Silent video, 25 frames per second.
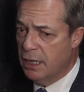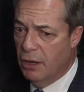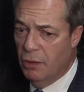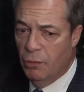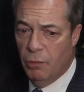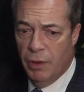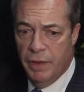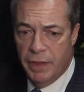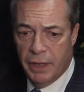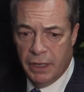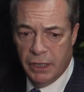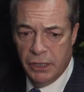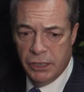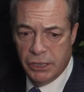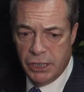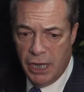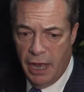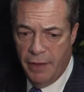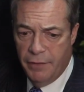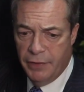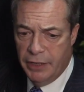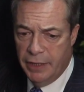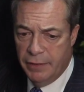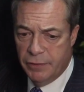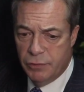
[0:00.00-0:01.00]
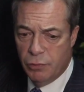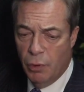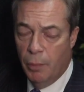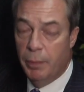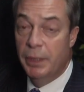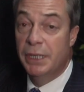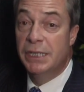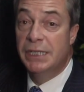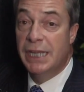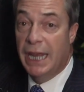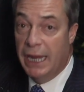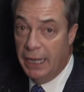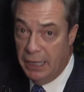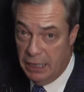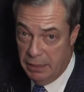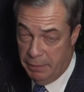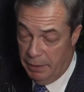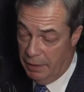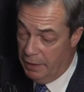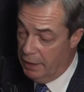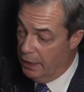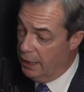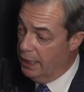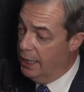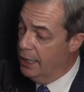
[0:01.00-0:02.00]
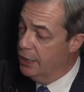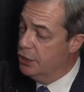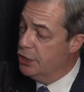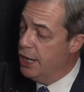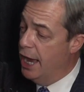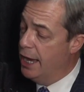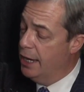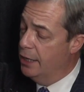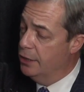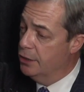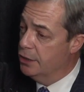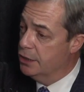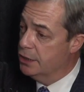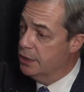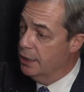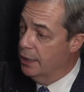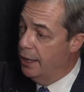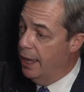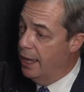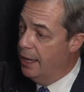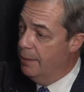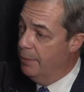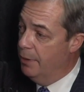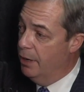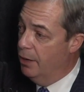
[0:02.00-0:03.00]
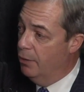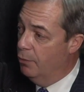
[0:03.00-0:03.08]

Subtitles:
where the Conservatives will be seen to be the clear challengers to Labour,